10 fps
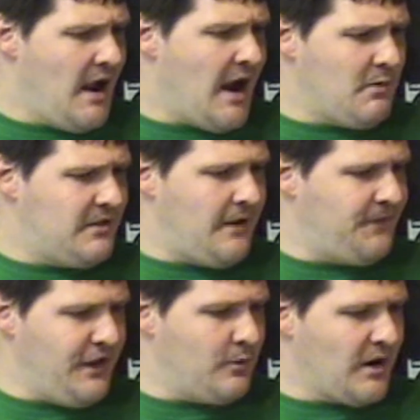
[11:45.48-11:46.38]
I would
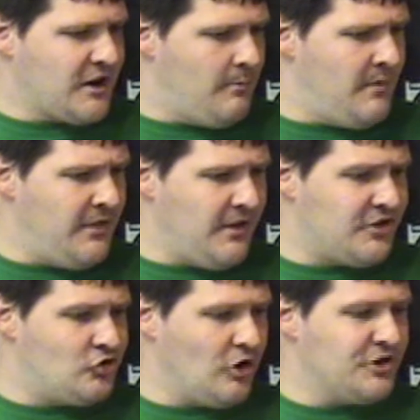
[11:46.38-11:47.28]
definitely recommend
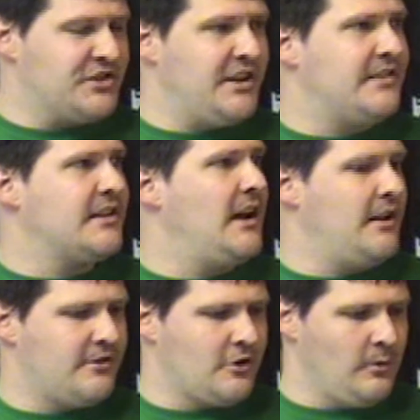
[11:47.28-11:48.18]
this. George C. Scott
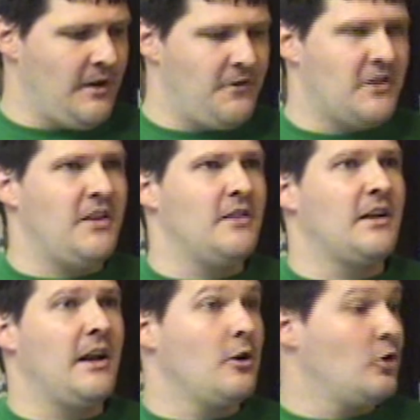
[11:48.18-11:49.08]
is terrific. The
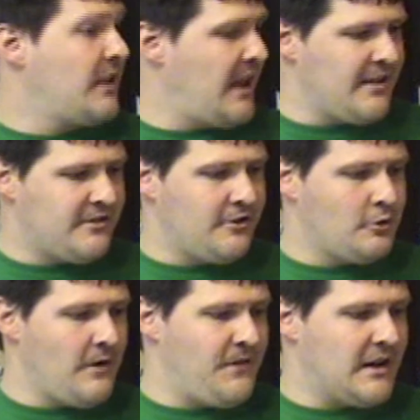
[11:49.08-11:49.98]
entire cast is
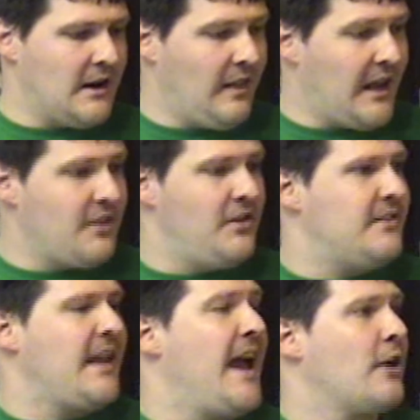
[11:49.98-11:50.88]
terrific. And a lot of
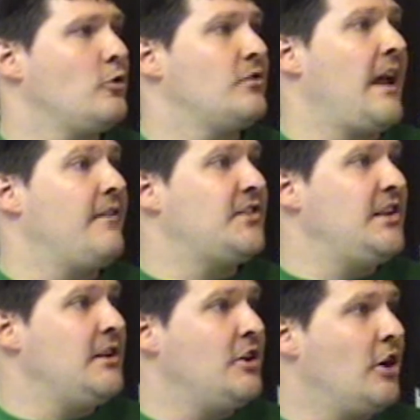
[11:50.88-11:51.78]
these actors I've
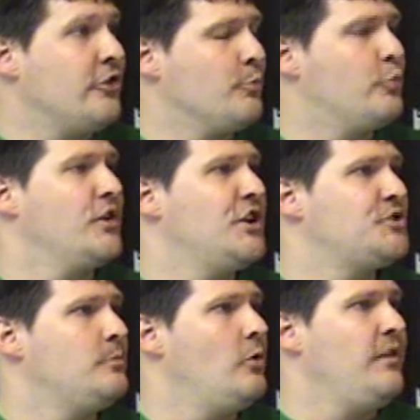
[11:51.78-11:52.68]
seen in other
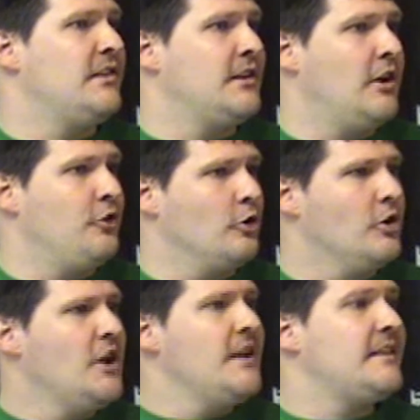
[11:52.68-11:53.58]
British movies and other
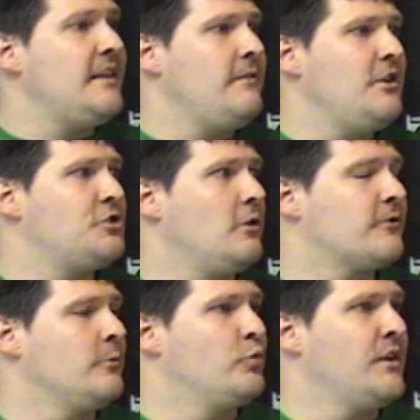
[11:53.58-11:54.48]
TV shows
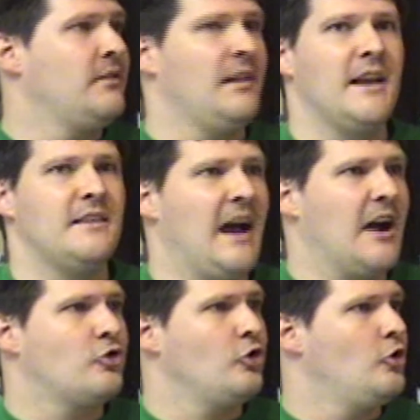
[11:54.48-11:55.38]
from Britain, like
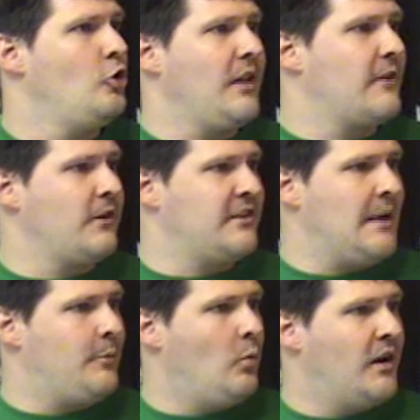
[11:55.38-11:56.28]
Doctor Who. Like, for
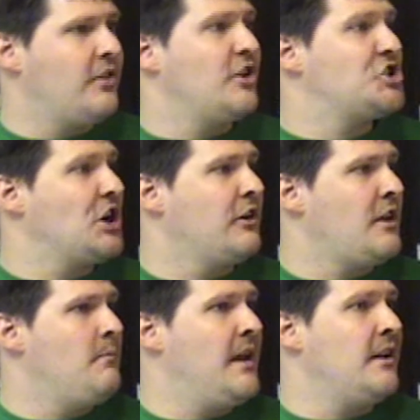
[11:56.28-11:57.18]
example, one of the
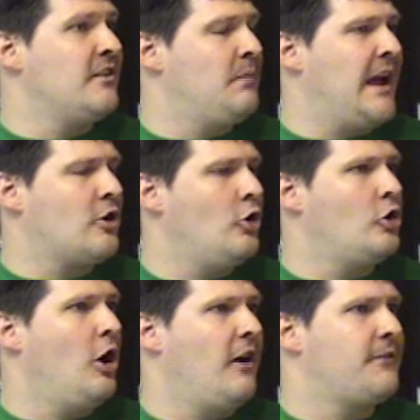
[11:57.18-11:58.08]
charity men is Michael
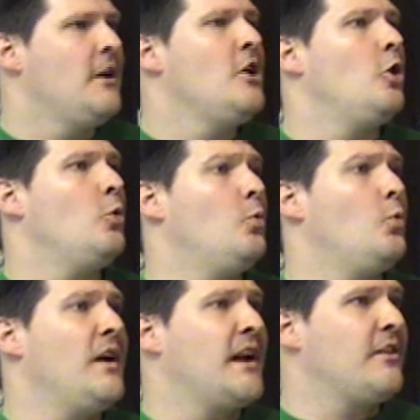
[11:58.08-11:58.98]
Gough, who
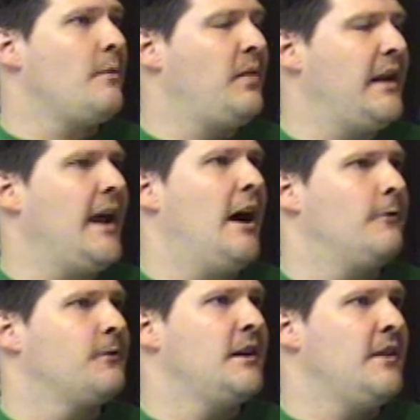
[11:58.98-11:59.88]
went on to play
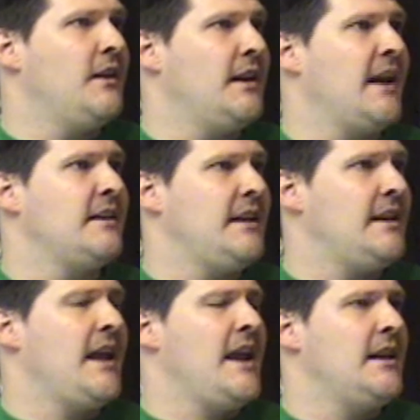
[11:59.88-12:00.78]
Alfred in the
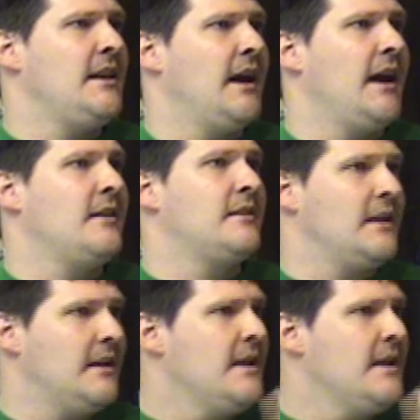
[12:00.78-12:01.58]
1989 to